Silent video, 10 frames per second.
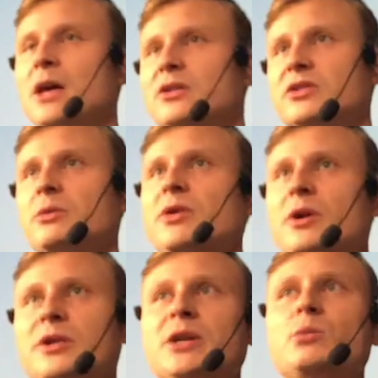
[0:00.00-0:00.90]
So we
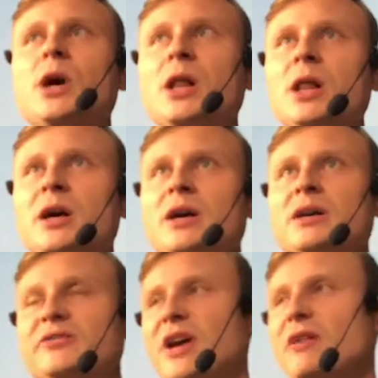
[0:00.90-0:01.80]
thought that, well,
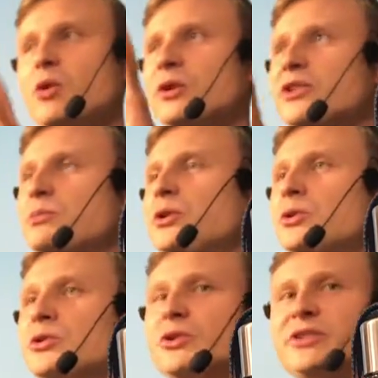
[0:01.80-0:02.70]
if we have all these
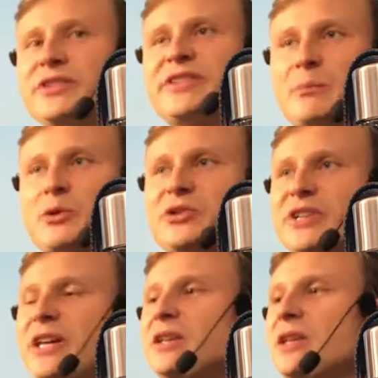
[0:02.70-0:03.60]
producers in separate
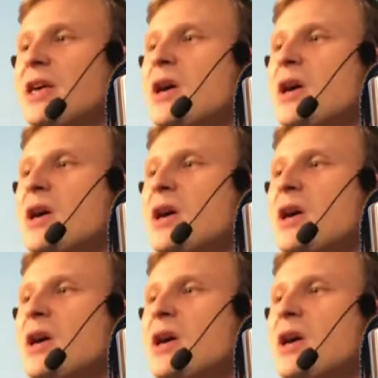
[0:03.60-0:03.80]
sites,